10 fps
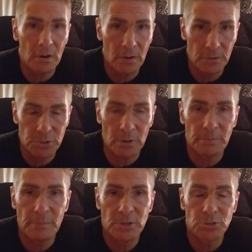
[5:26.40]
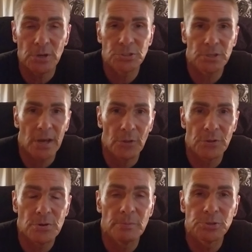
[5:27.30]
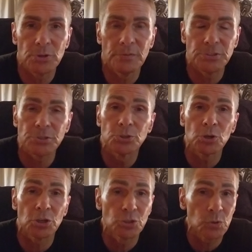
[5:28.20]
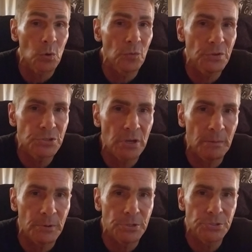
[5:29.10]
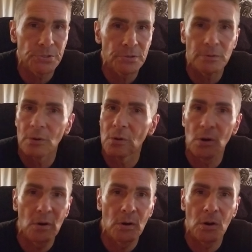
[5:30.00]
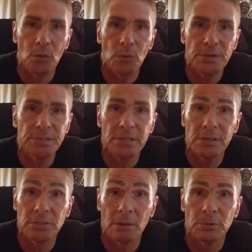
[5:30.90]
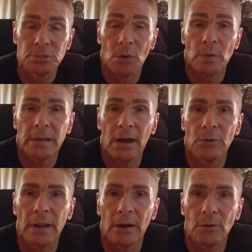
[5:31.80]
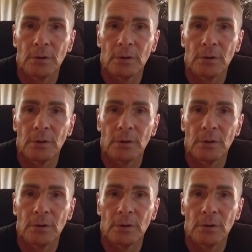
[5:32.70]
the Trump administration, Health and Human Services took control of these numbers we see these numbers going down now.